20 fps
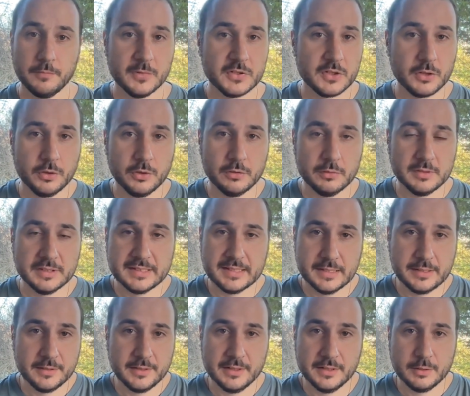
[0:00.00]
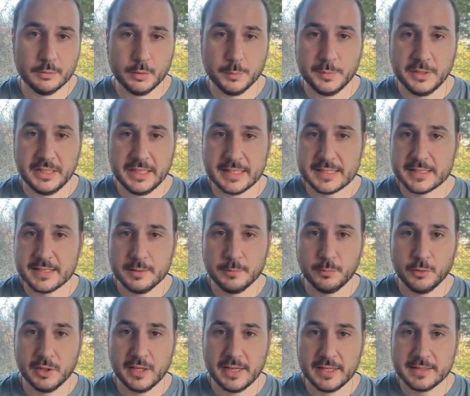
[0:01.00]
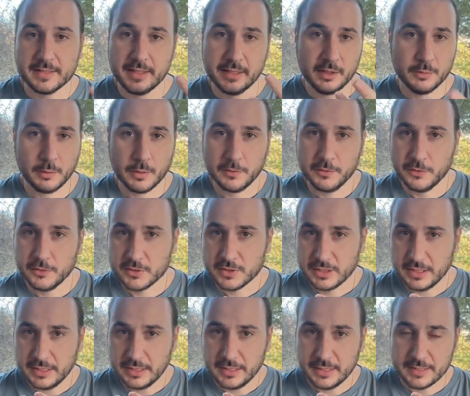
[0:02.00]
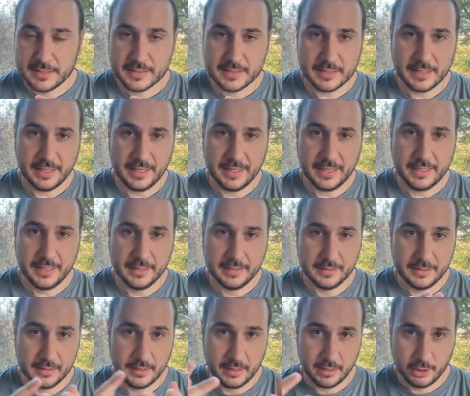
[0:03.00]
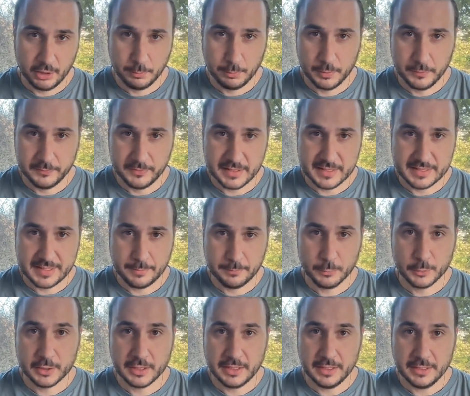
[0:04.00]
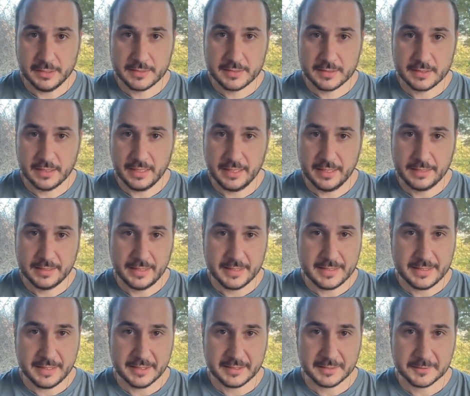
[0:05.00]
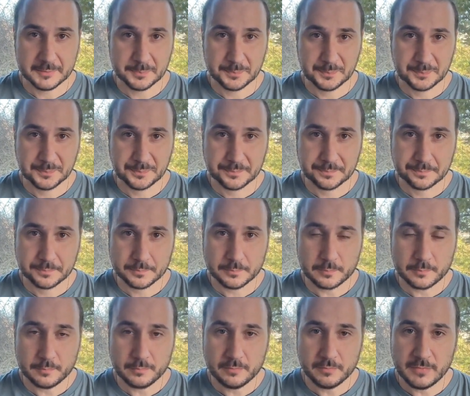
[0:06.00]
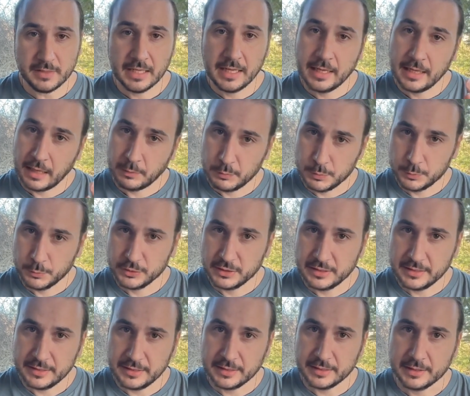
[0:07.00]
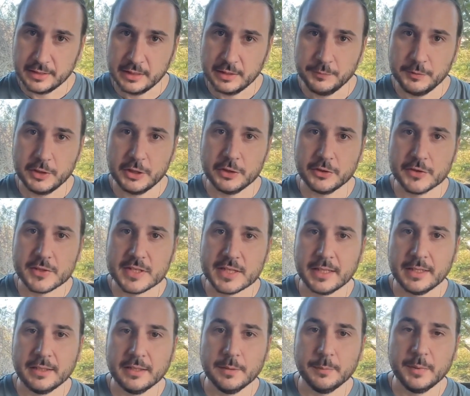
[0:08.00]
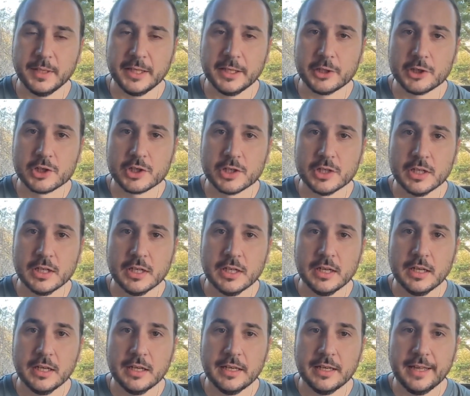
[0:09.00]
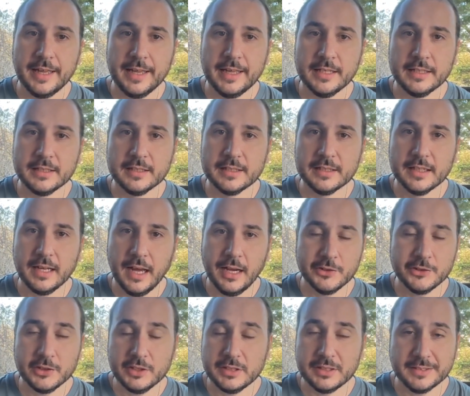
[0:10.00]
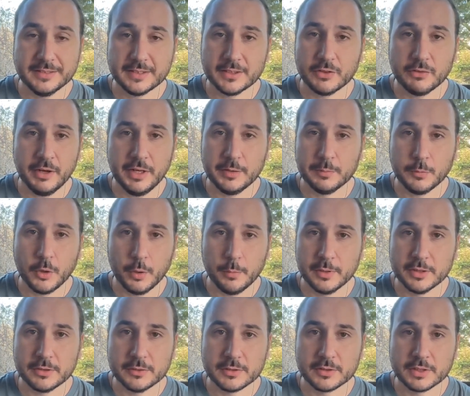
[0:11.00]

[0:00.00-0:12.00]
So starting, it would be as simple as getting one of those kits and a couple of the sample kits, and that's it. I will put the link in the videos and in the page. And actually it is a great moment to